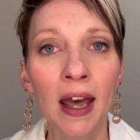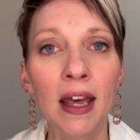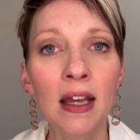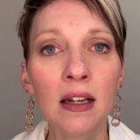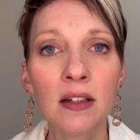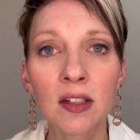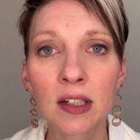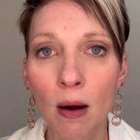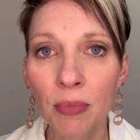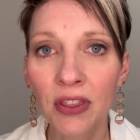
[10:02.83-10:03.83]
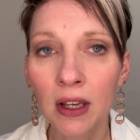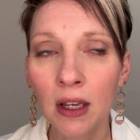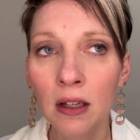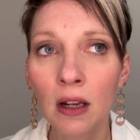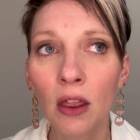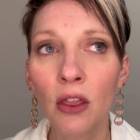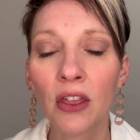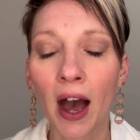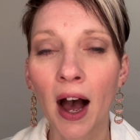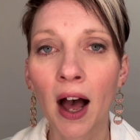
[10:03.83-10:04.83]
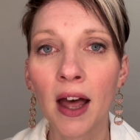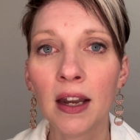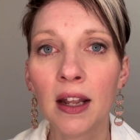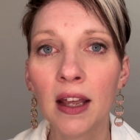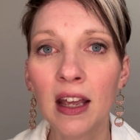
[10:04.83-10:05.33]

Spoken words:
It is something that